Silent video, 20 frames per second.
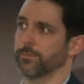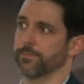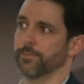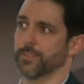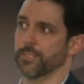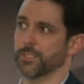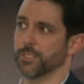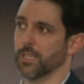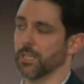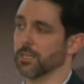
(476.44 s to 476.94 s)

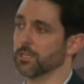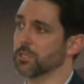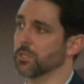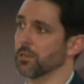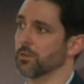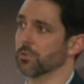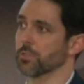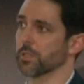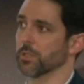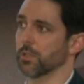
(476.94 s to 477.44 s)
6
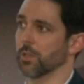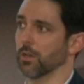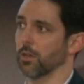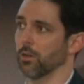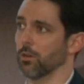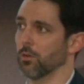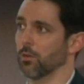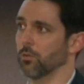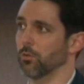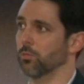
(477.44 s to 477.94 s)
years
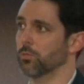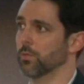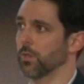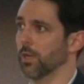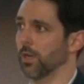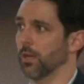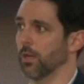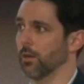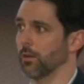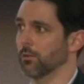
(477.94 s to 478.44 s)
ago,
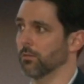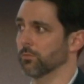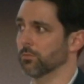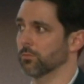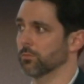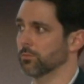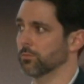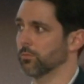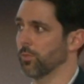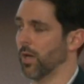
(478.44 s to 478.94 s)

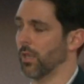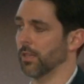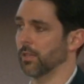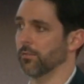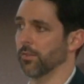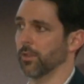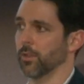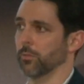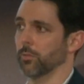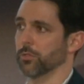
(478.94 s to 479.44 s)
widely
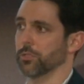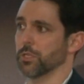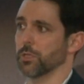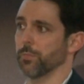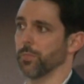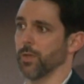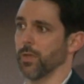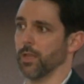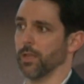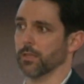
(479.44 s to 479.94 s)
available
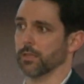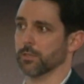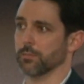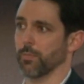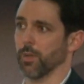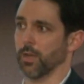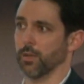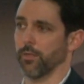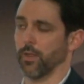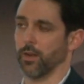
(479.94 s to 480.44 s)
GPS
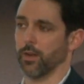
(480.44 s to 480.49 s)
might have